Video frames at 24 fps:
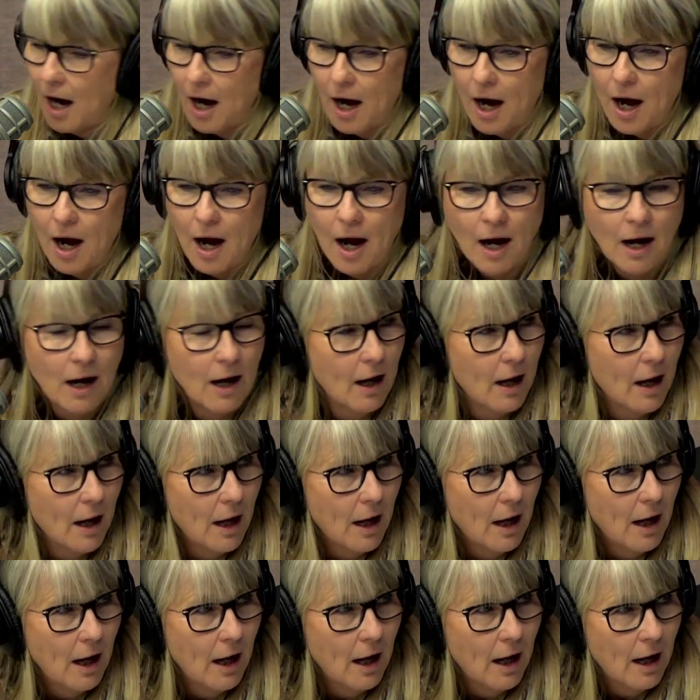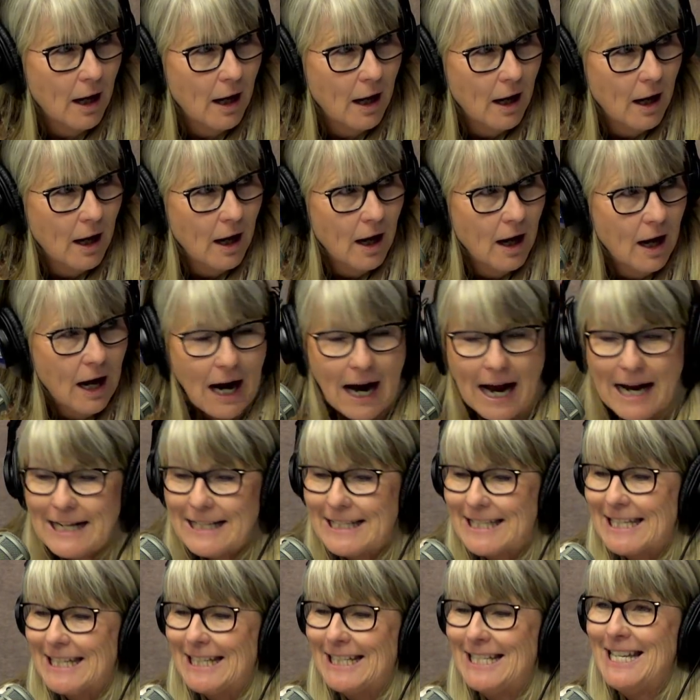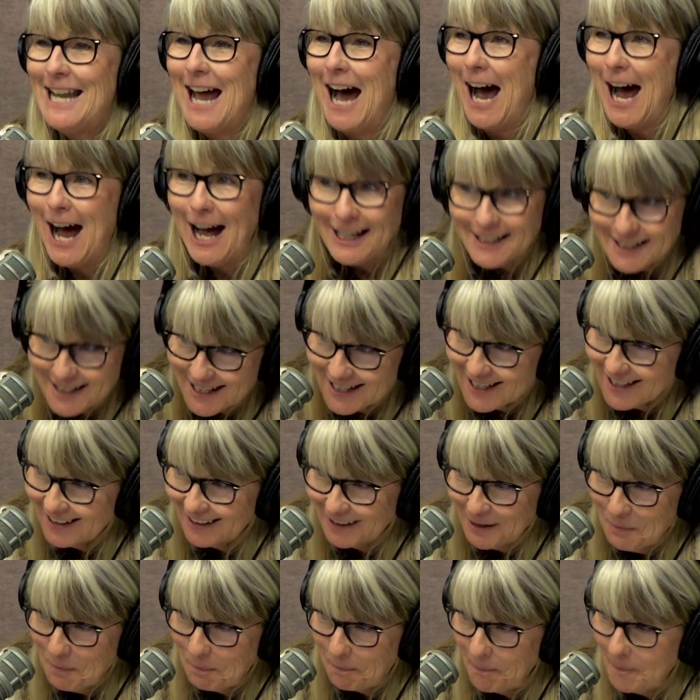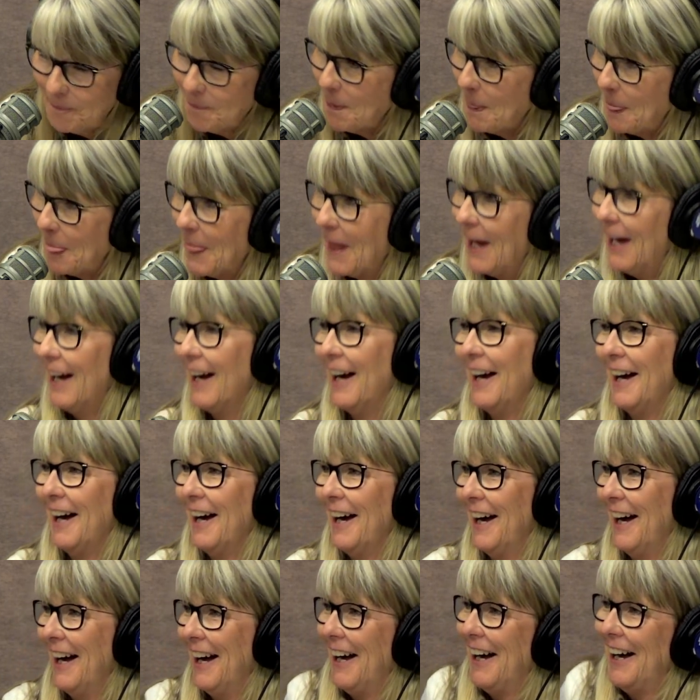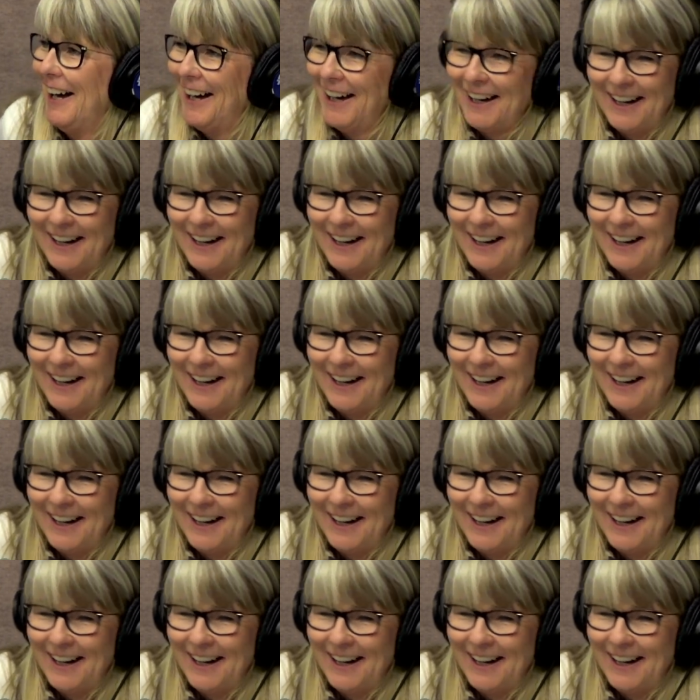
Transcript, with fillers: packing a white dress. I did not. What I like to do is...